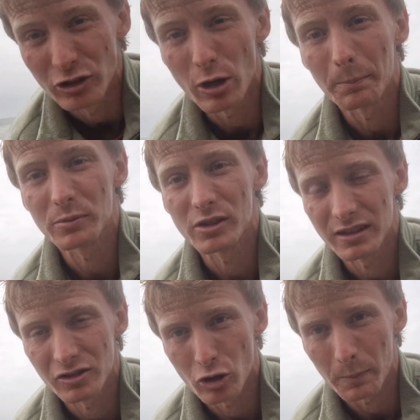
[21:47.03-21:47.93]
dropped
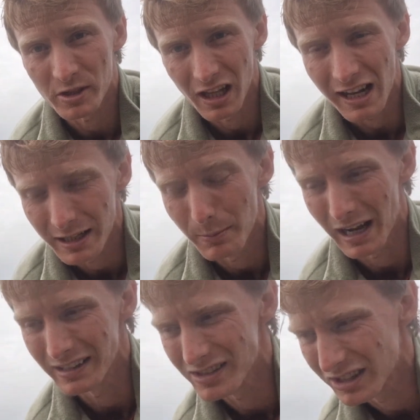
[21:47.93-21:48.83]
slack in my
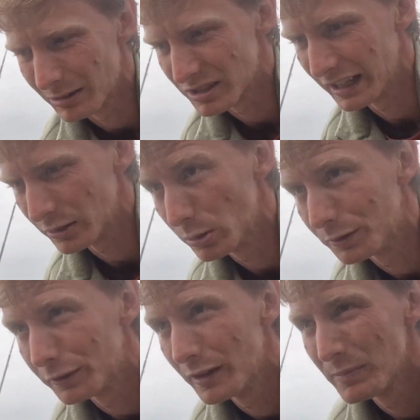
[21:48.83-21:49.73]
hands, and I was like, oof,
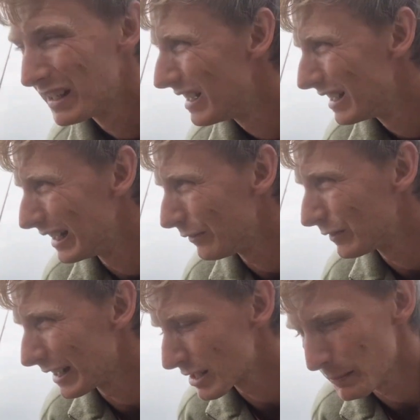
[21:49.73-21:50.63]

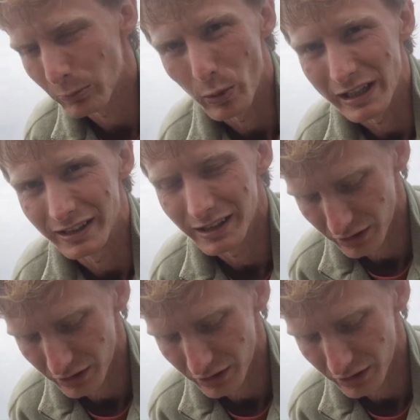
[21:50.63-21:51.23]
that's a bit weird